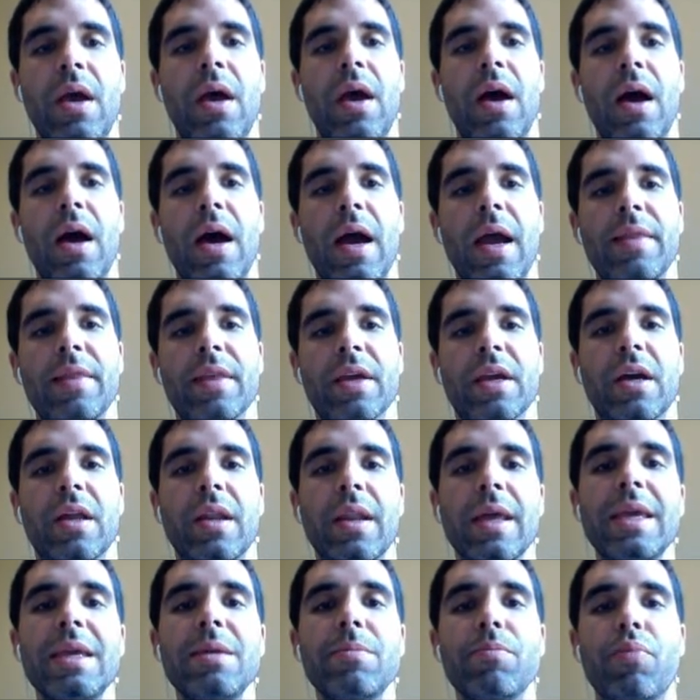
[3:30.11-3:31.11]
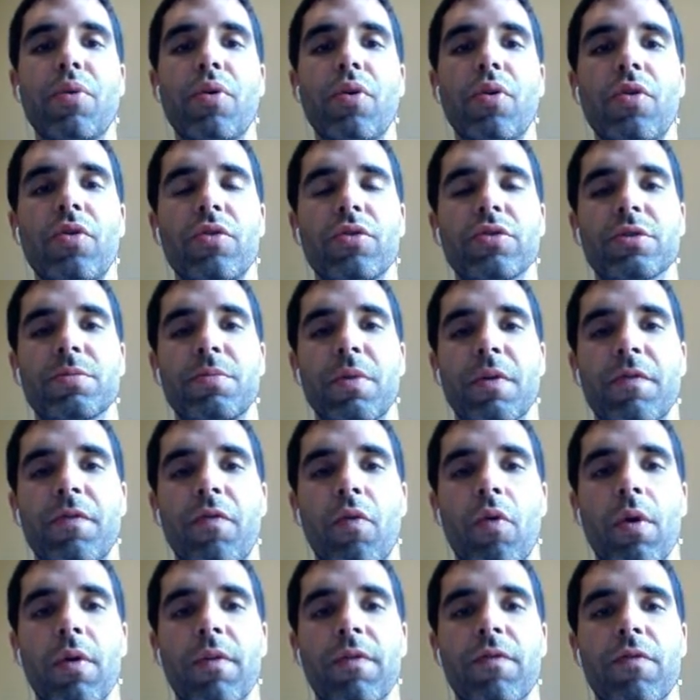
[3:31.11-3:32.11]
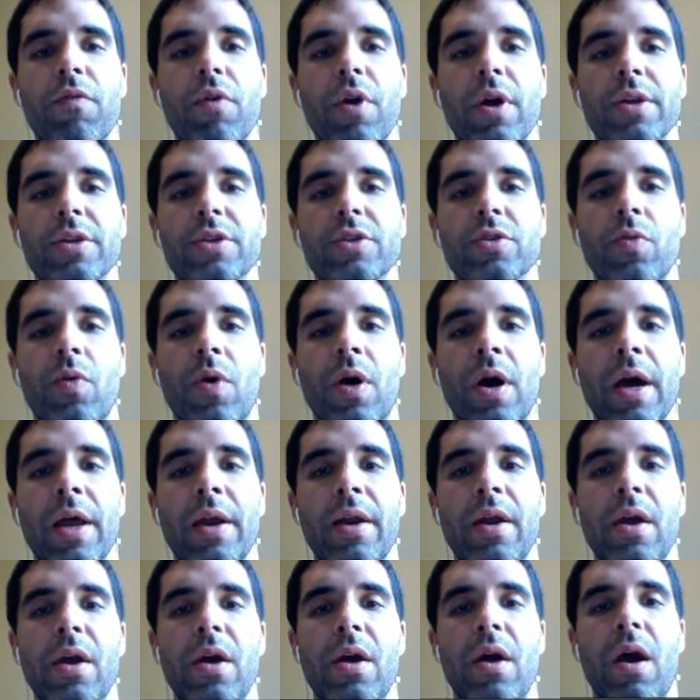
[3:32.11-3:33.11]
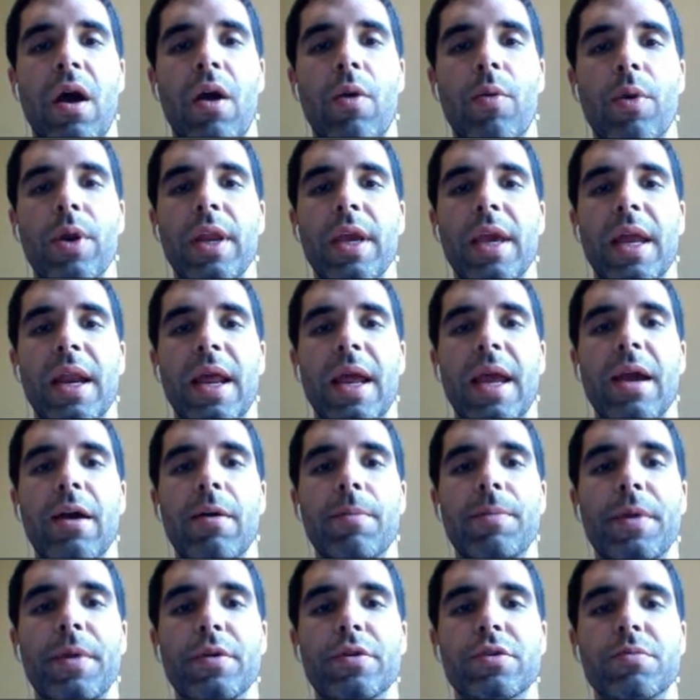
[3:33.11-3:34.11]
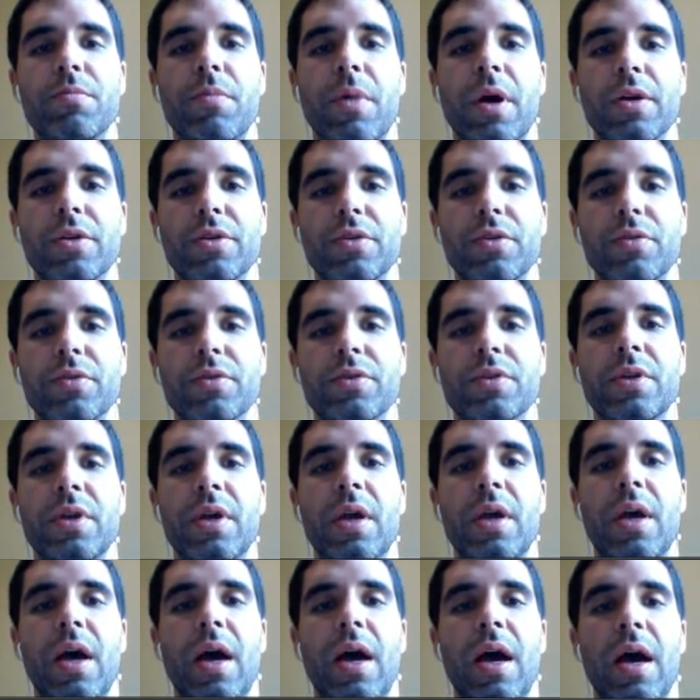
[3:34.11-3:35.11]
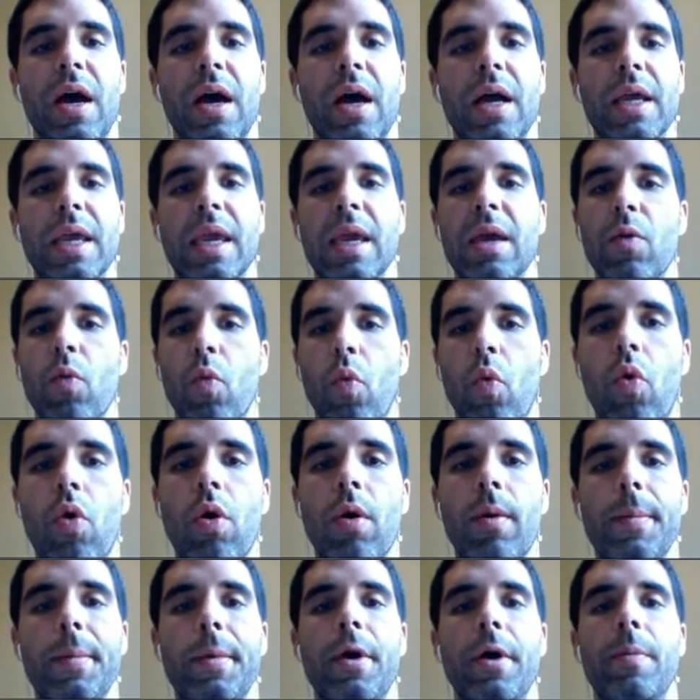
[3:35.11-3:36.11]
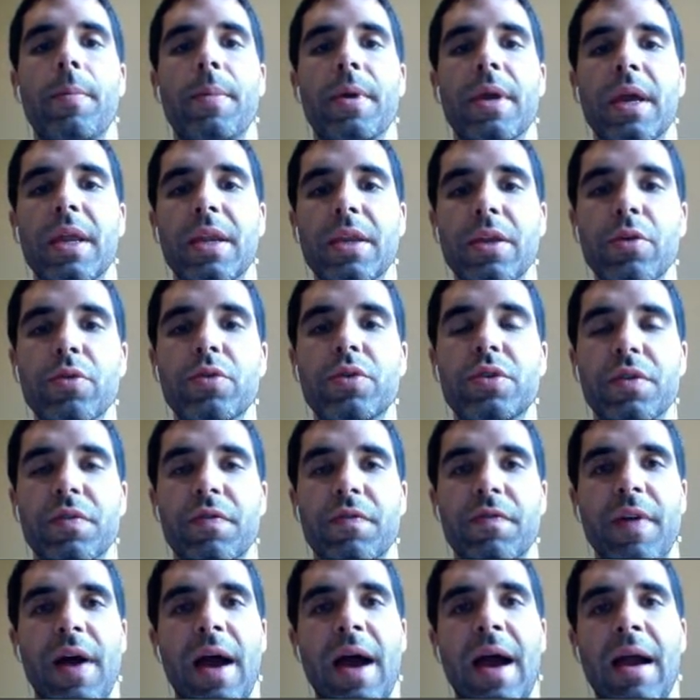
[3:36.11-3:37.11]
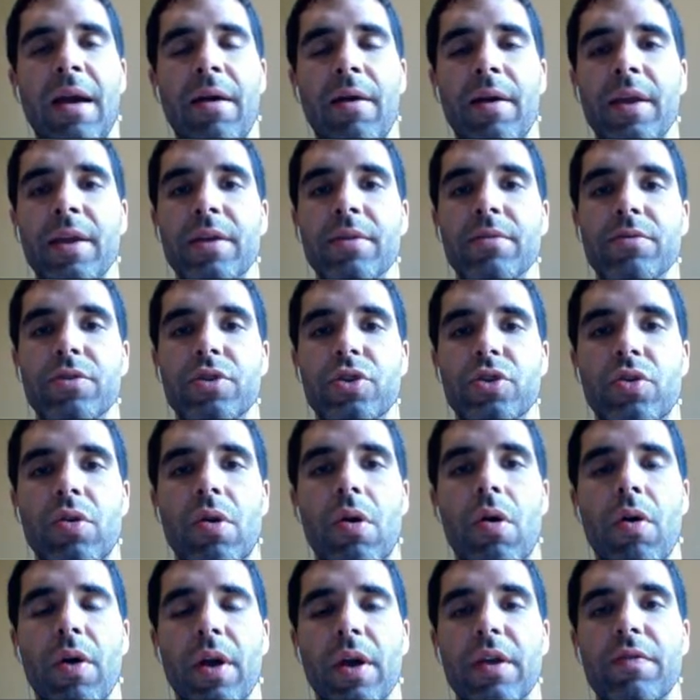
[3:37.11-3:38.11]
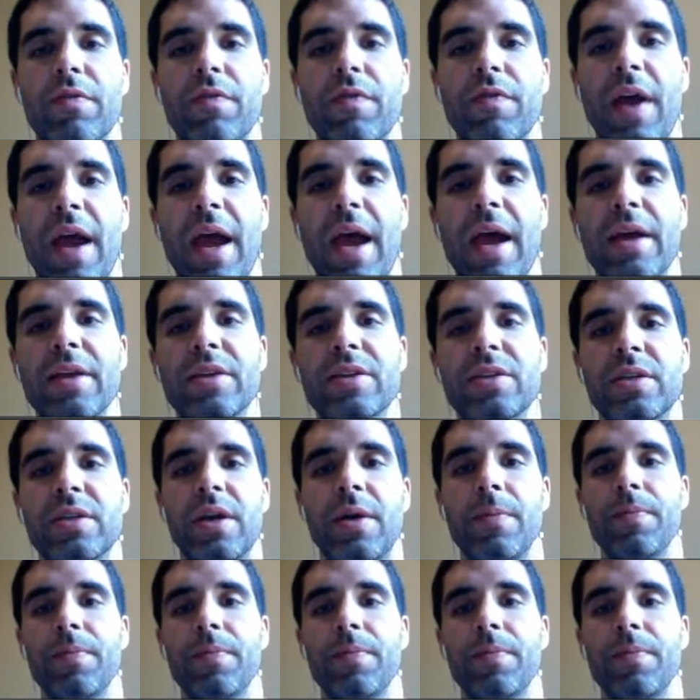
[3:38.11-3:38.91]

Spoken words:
And the clean pulls before front squat are really going to help those muscles get warmed up, get used to firing strong and fast.